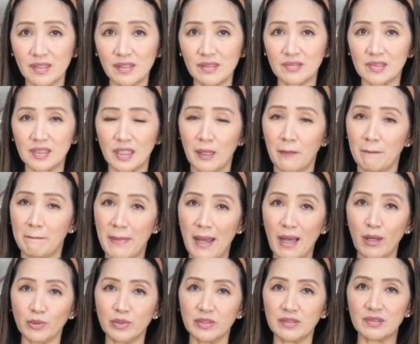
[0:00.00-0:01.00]
is a
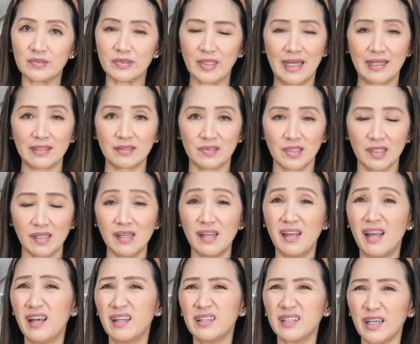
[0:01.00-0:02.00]
powdered Thai tea,
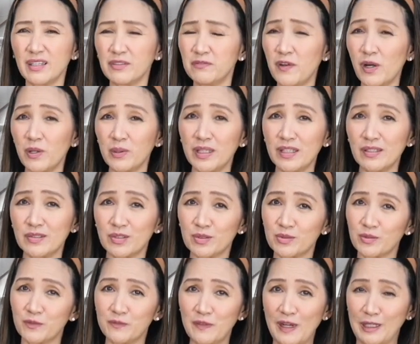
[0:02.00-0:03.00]
not very easy
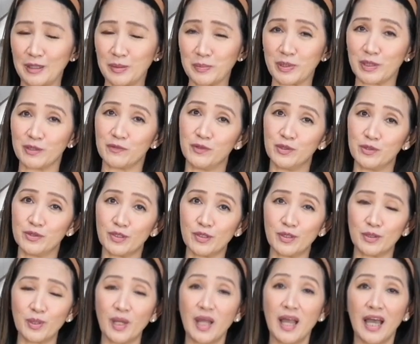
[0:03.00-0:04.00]
to find, but if you
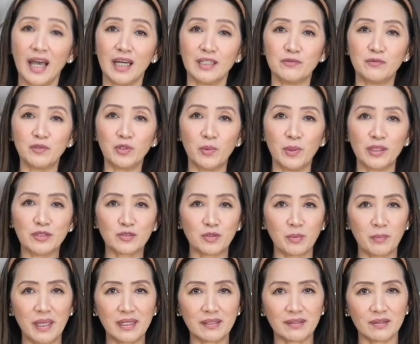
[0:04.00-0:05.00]
do, and if you want
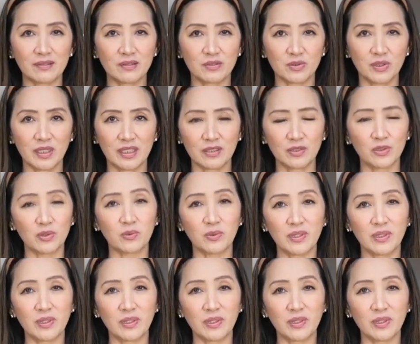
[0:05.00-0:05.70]
to make this drink, you